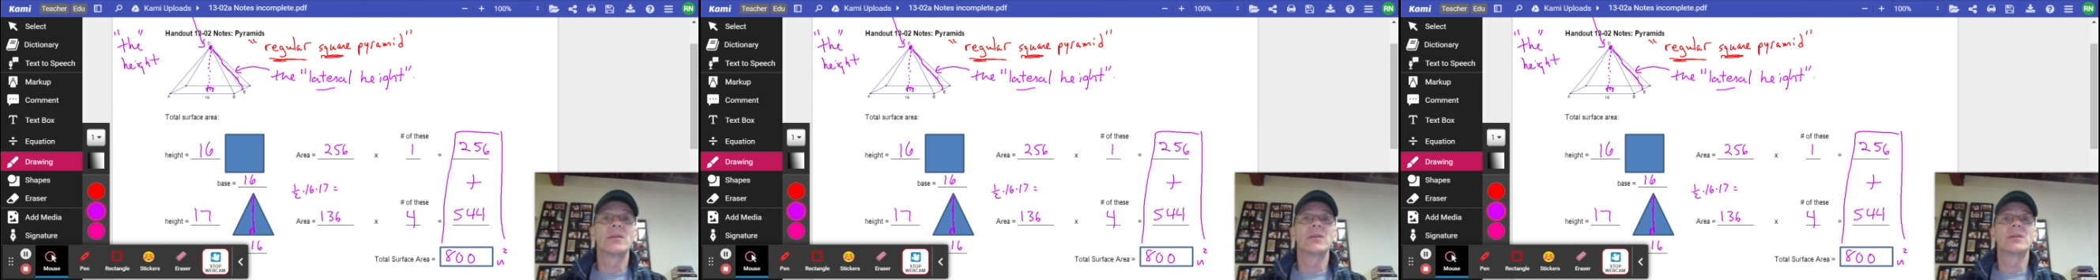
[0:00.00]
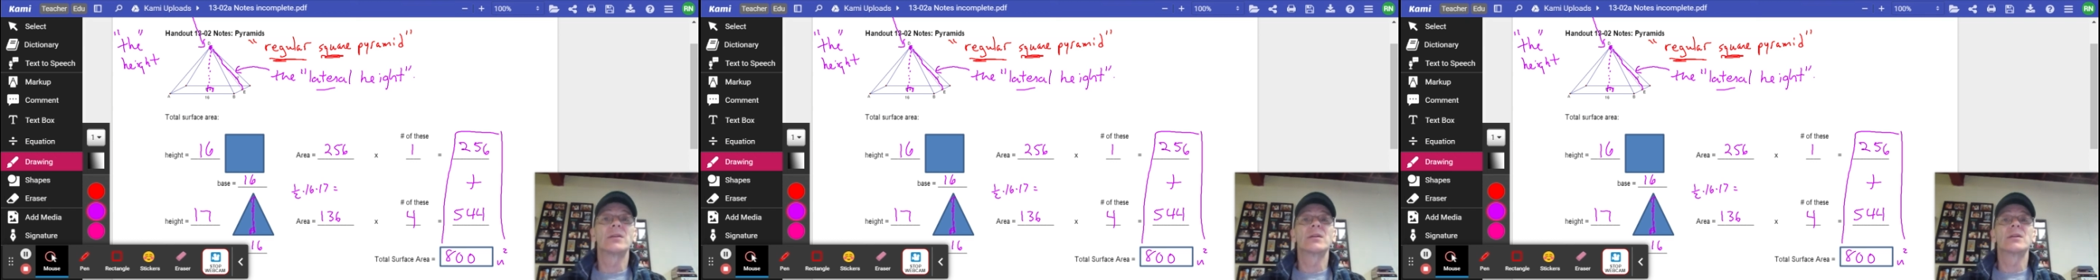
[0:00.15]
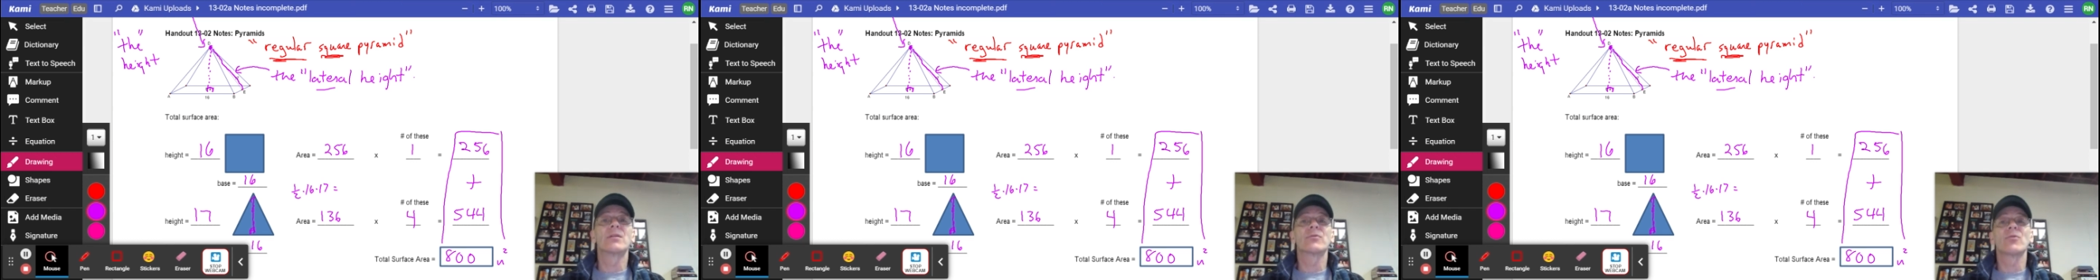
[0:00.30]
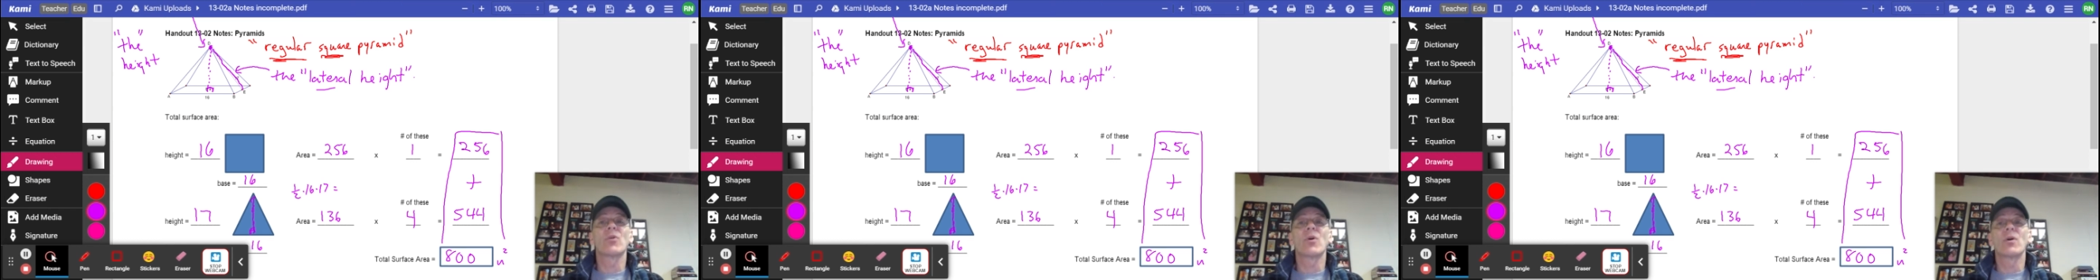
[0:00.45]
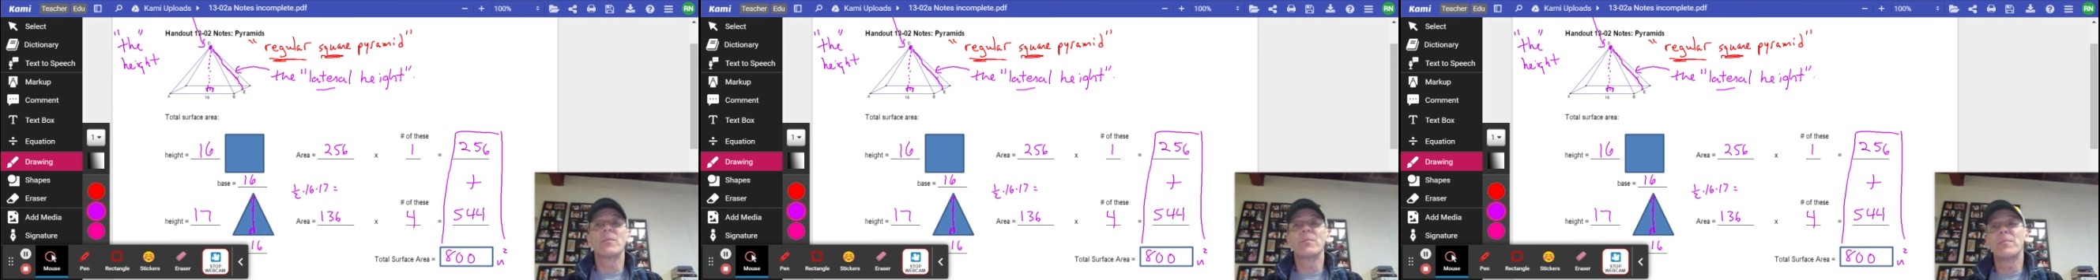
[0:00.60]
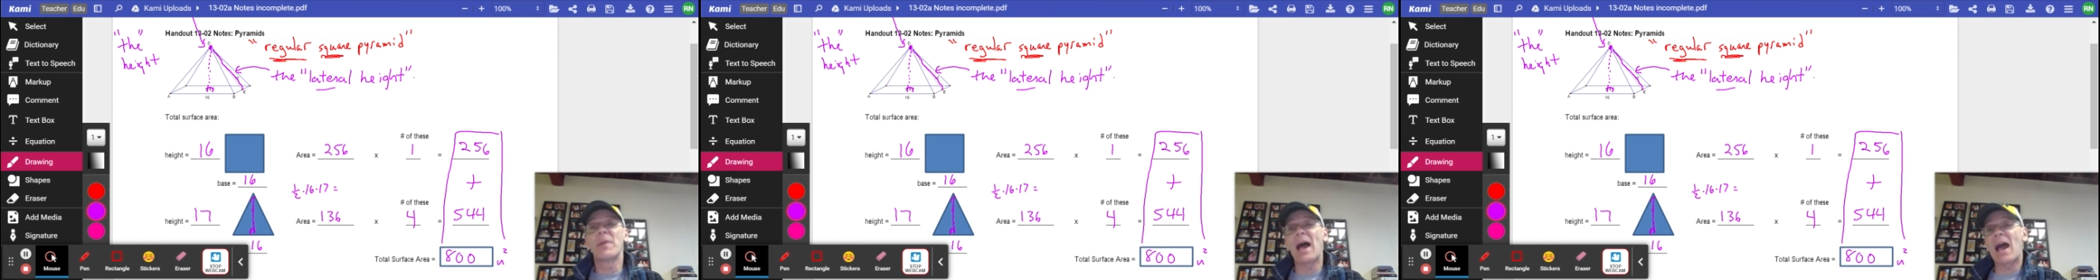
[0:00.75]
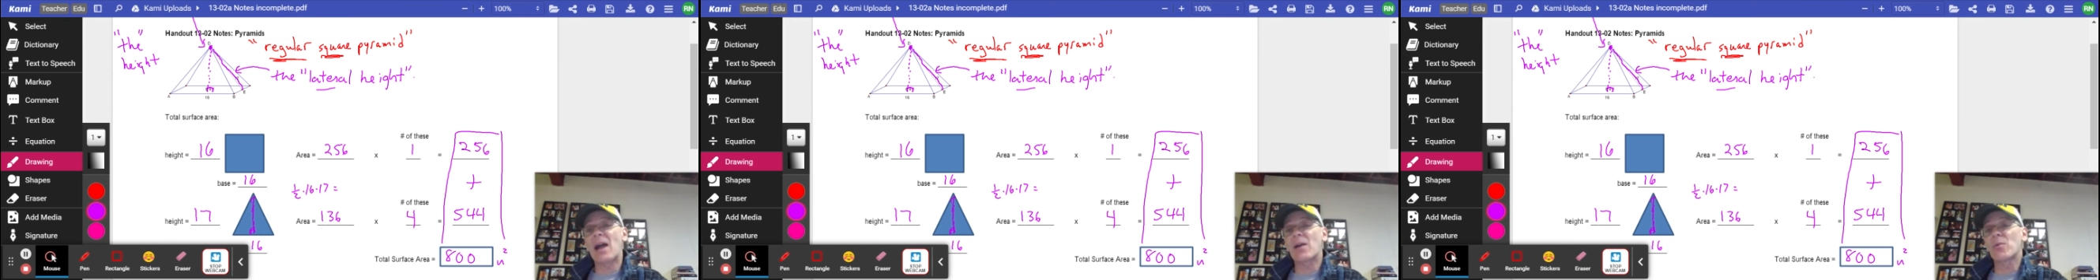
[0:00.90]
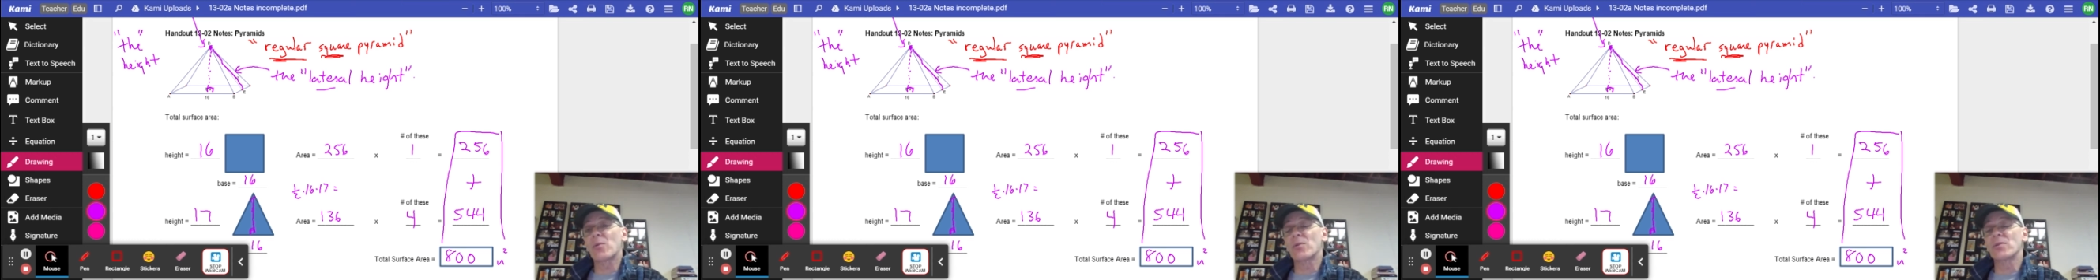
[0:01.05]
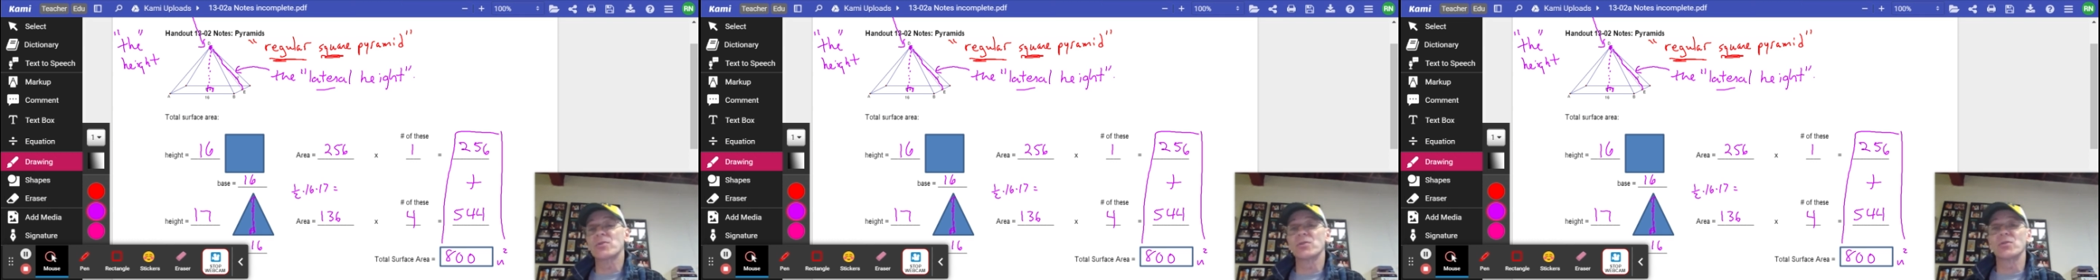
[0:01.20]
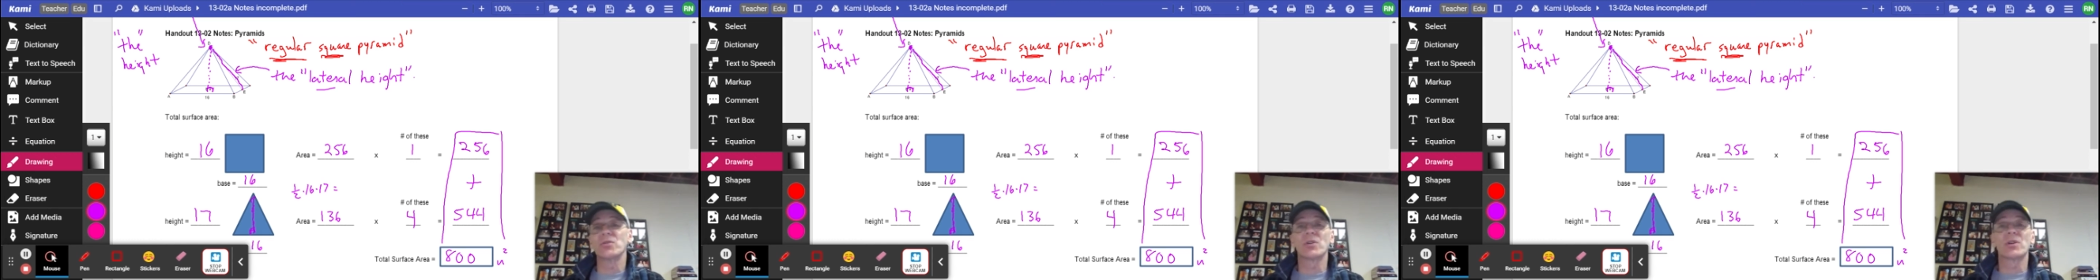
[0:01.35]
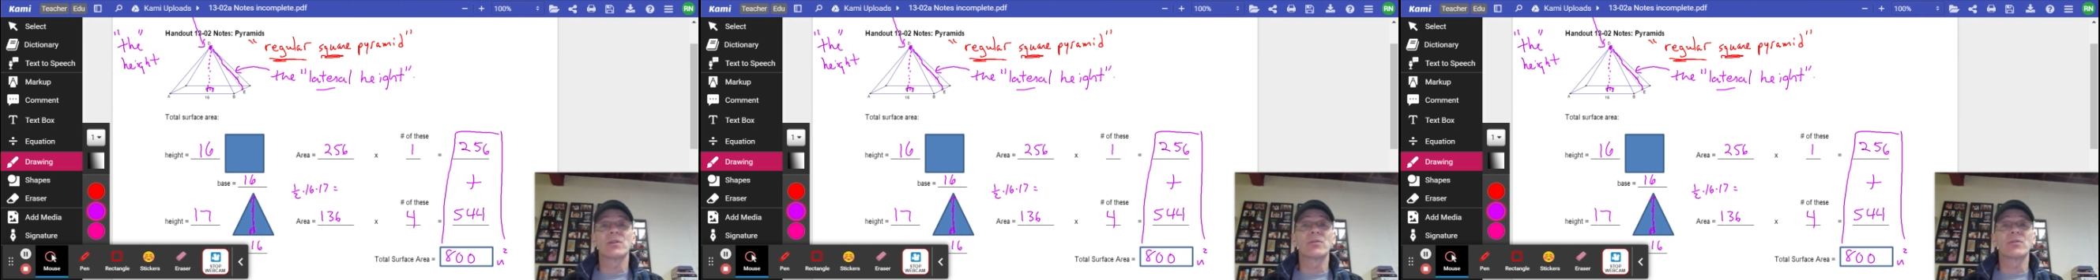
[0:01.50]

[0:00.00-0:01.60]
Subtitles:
You can throw it backwards or you